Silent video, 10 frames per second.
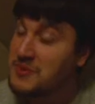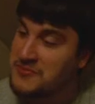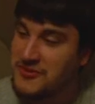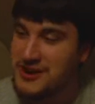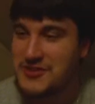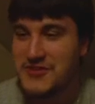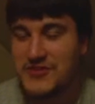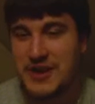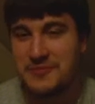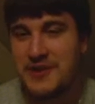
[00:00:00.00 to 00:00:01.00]
but funny at the
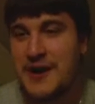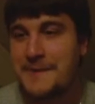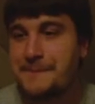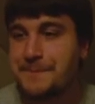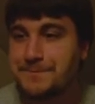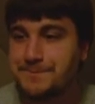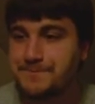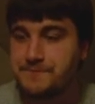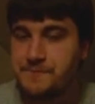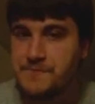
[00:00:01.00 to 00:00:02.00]
same time.
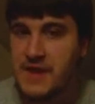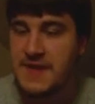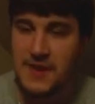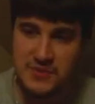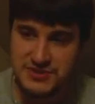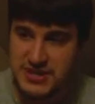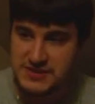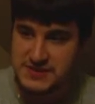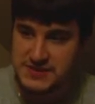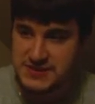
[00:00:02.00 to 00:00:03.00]
And then when
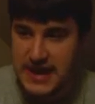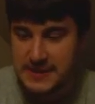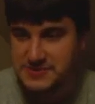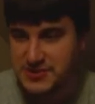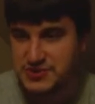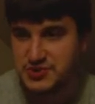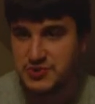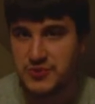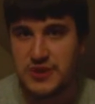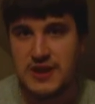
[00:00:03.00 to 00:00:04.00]
Jason stabs
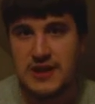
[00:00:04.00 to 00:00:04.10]
the